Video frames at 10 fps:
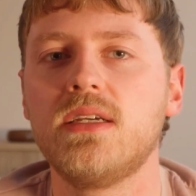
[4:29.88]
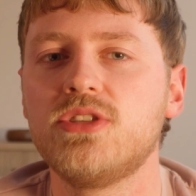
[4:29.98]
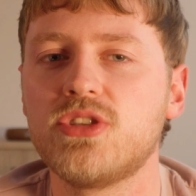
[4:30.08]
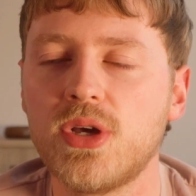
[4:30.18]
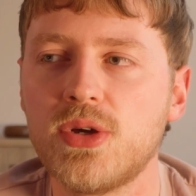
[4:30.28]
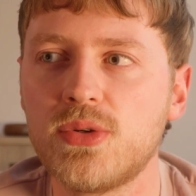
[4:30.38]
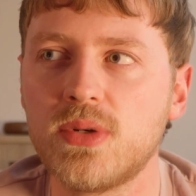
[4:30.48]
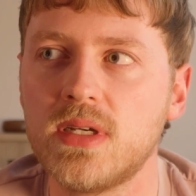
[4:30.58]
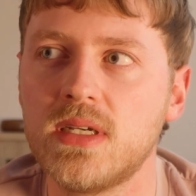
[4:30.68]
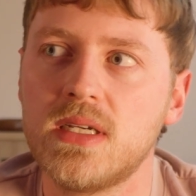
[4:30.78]
So
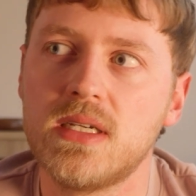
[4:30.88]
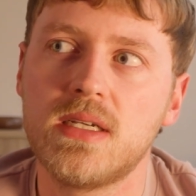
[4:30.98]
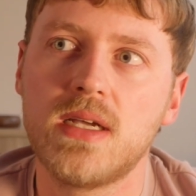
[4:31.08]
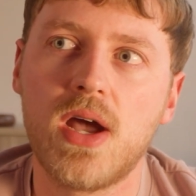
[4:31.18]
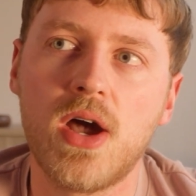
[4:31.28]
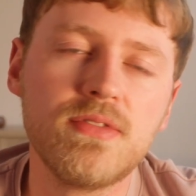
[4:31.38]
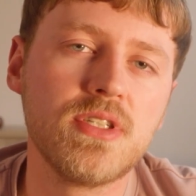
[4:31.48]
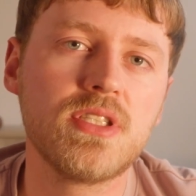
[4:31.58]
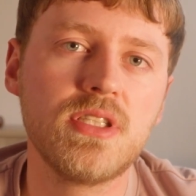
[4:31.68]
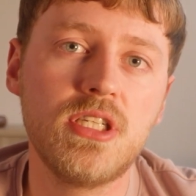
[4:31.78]

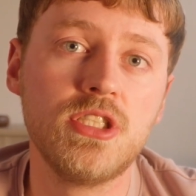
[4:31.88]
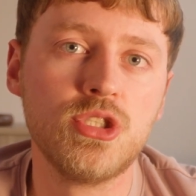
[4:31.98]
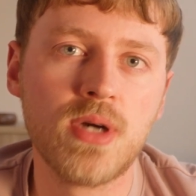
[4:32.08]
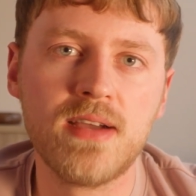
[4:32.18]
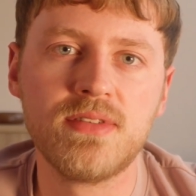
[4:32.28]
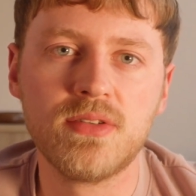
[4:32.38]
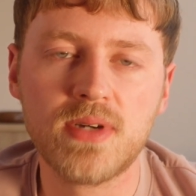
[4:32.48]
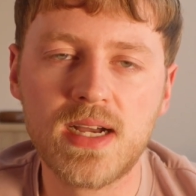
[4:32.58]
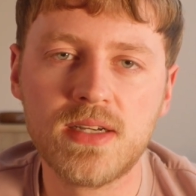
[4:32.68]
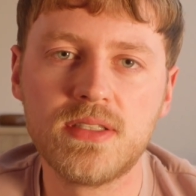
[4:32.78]
obviously driving
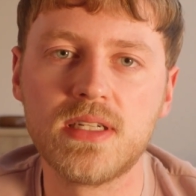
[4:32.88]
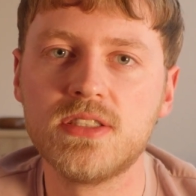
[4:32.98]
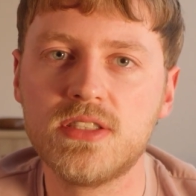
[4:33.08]
around and